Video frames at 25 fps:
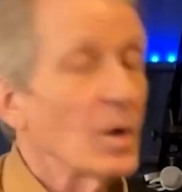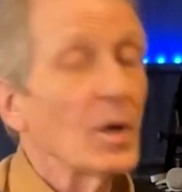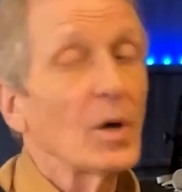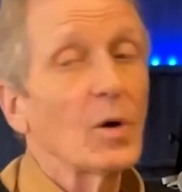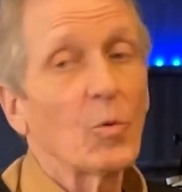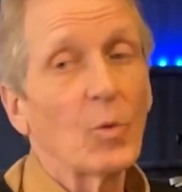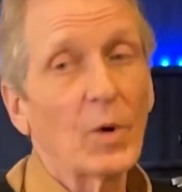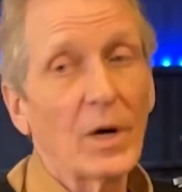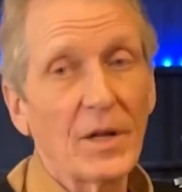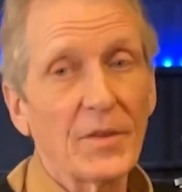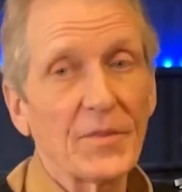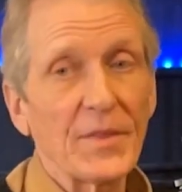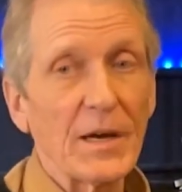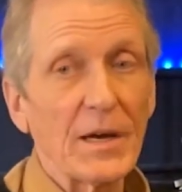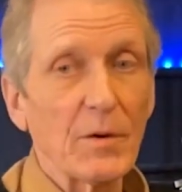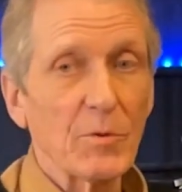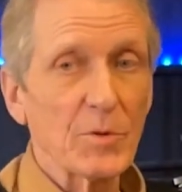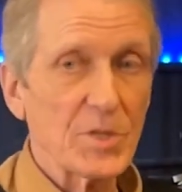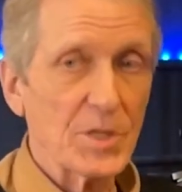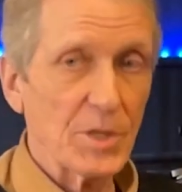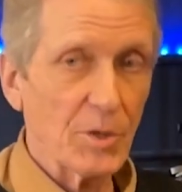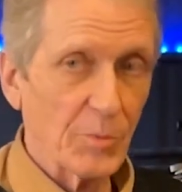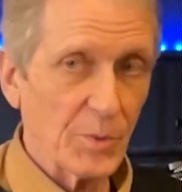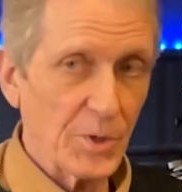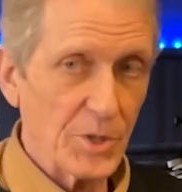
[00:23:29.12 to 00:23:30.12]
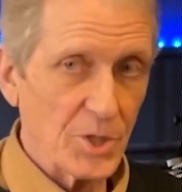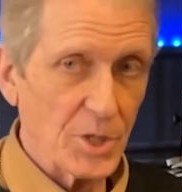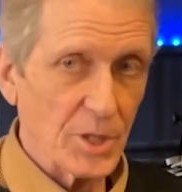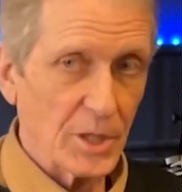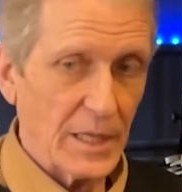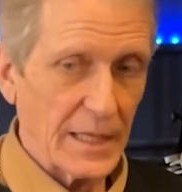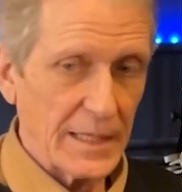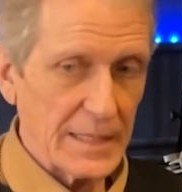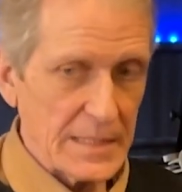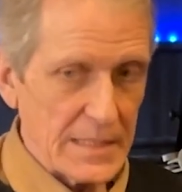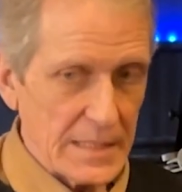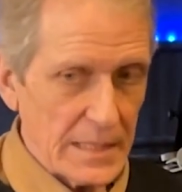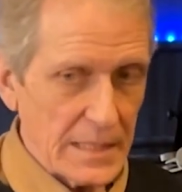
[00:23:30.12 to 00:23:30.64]
Well, that was the original
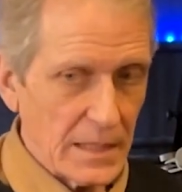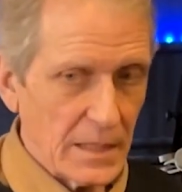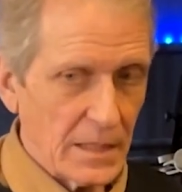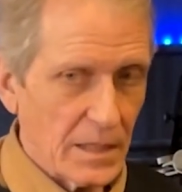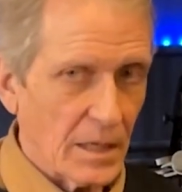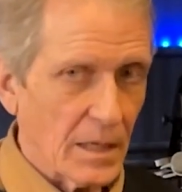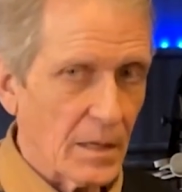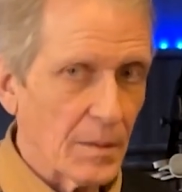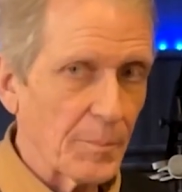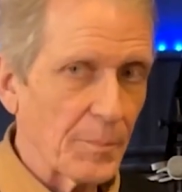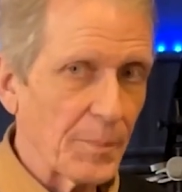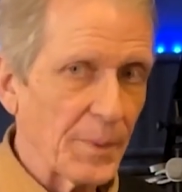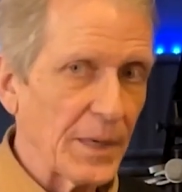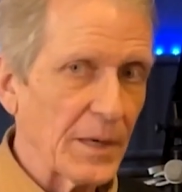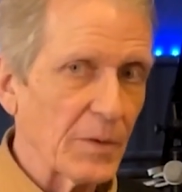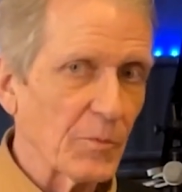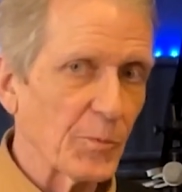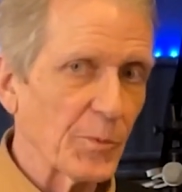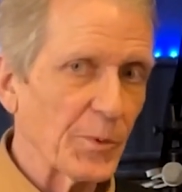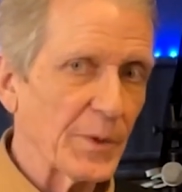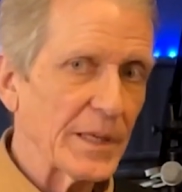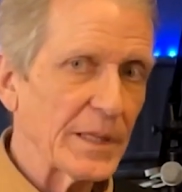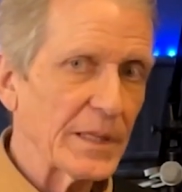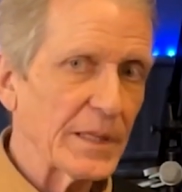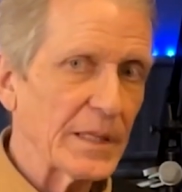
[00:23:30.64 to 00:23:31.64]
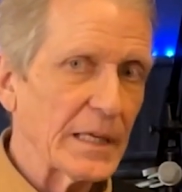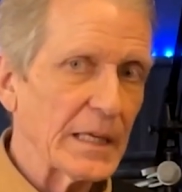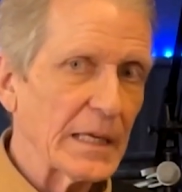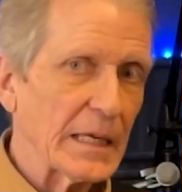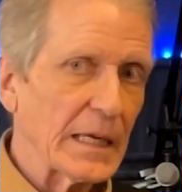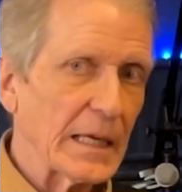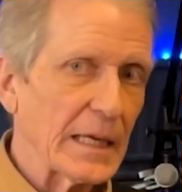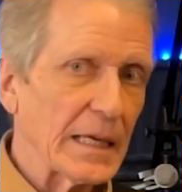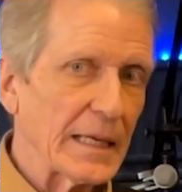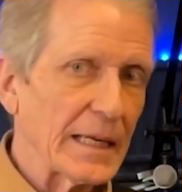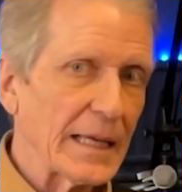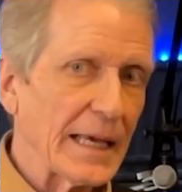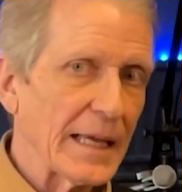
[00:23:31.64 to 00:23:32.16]
idea, but really
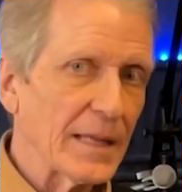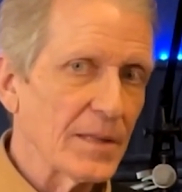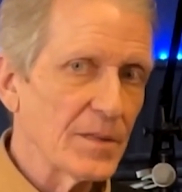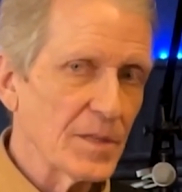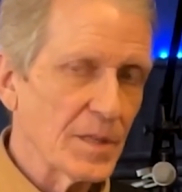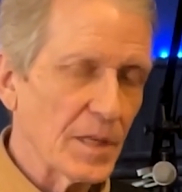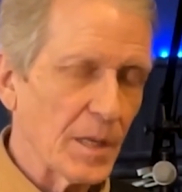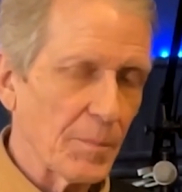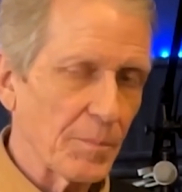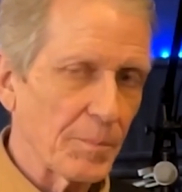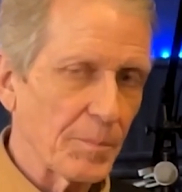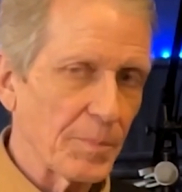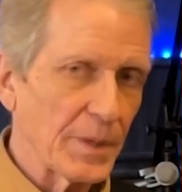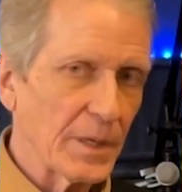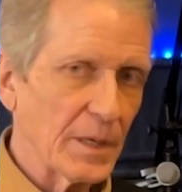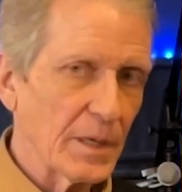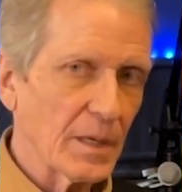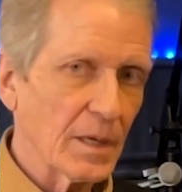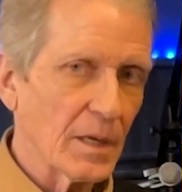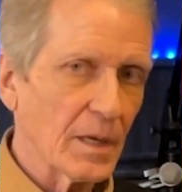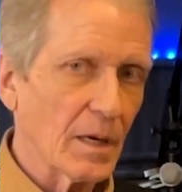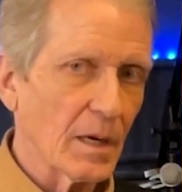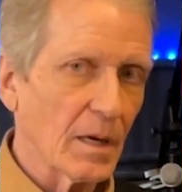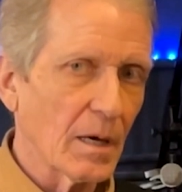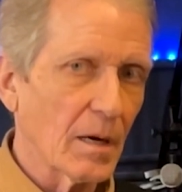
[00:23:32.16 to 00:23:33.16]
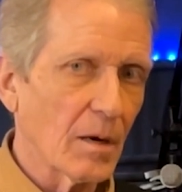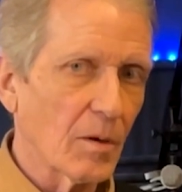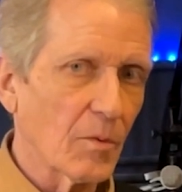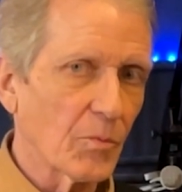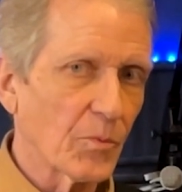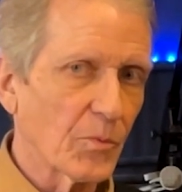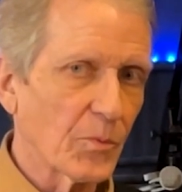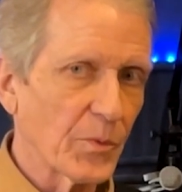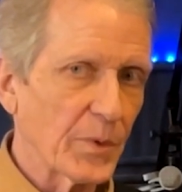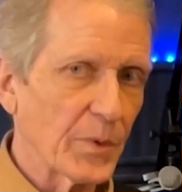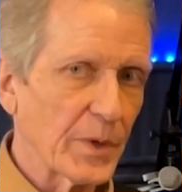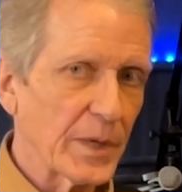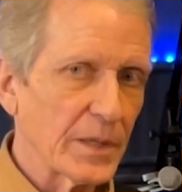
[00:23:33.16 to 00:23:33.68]
it ended up being a
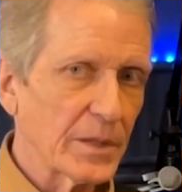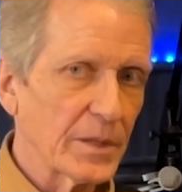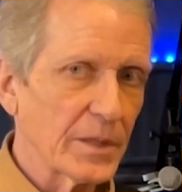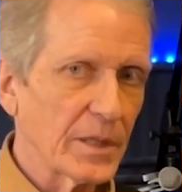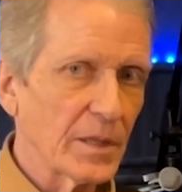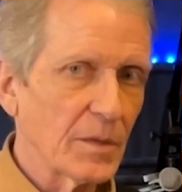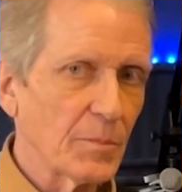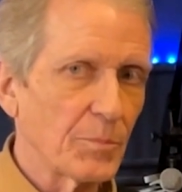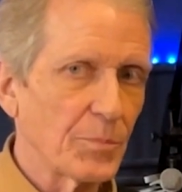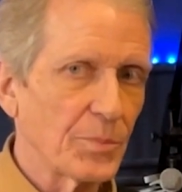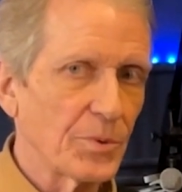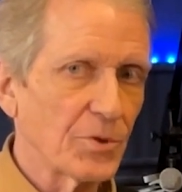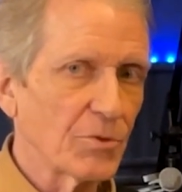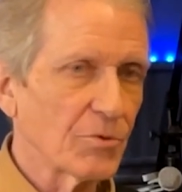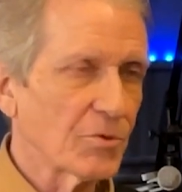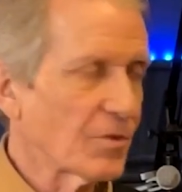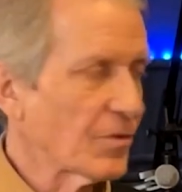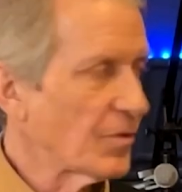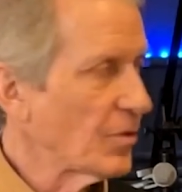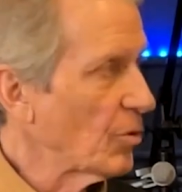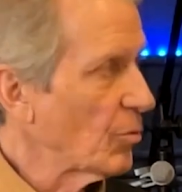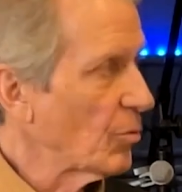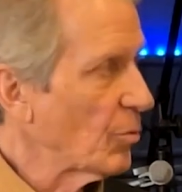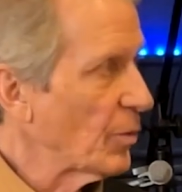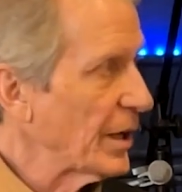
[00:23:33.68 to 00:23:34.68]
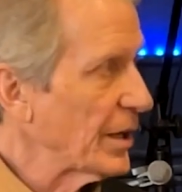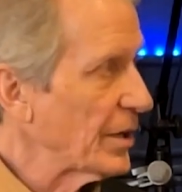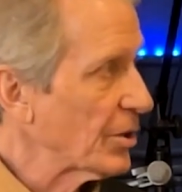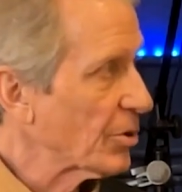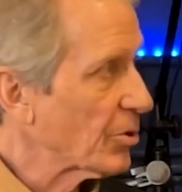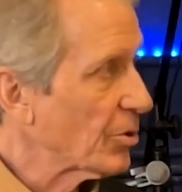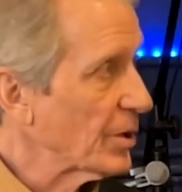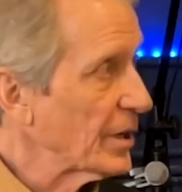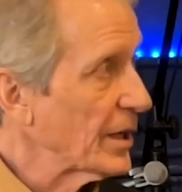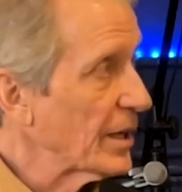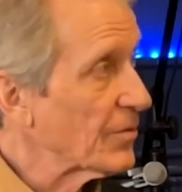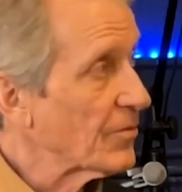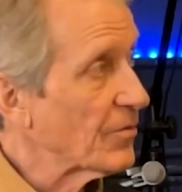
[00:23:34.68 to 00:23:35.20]
really beautiful way to
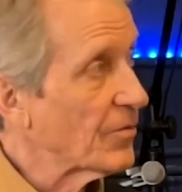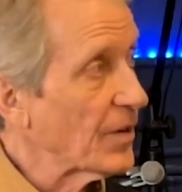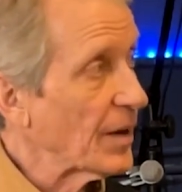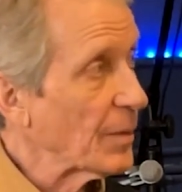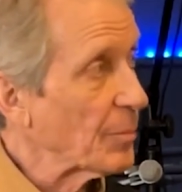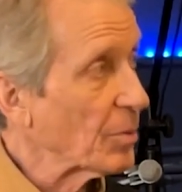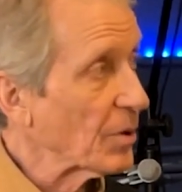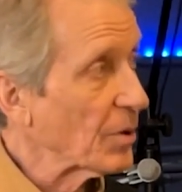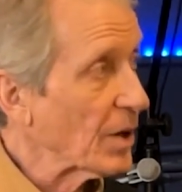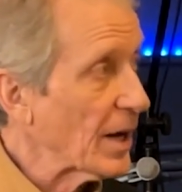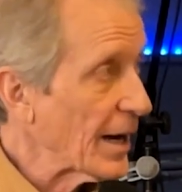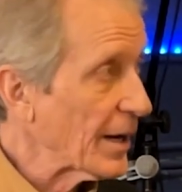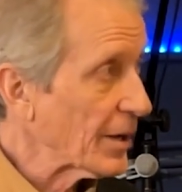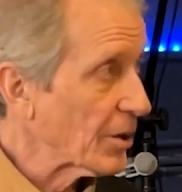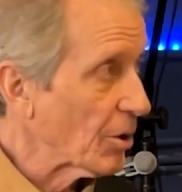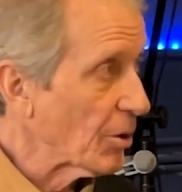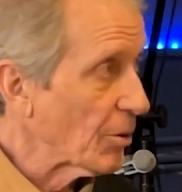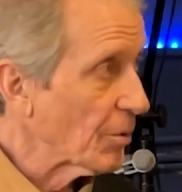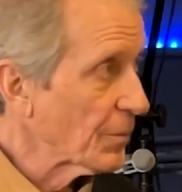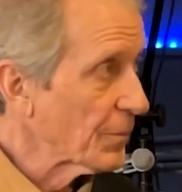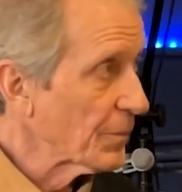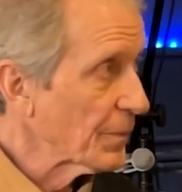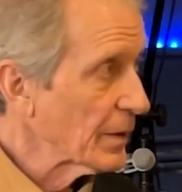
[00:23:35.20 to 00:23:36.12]
create vibrato.